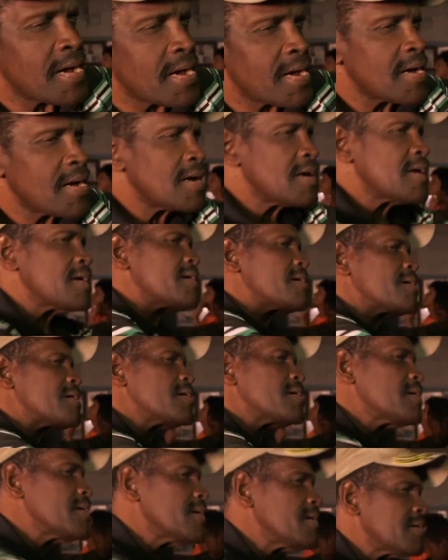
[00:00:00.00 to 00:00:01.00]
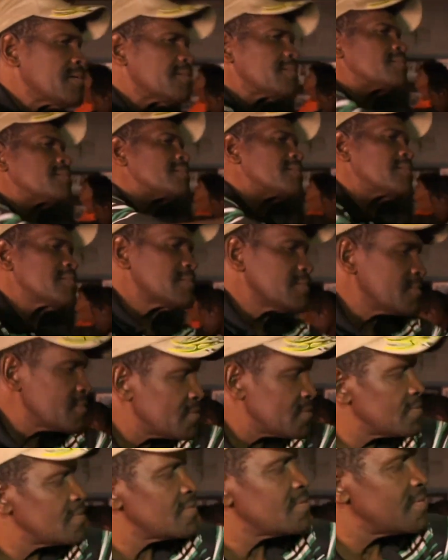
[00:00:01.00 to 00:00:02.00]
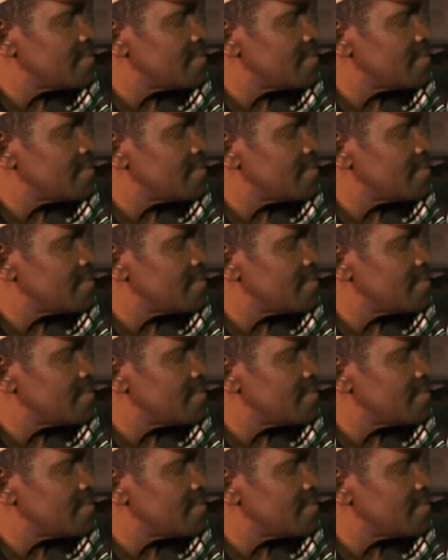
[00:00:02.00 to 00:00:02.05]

I'm engaged then in a discussion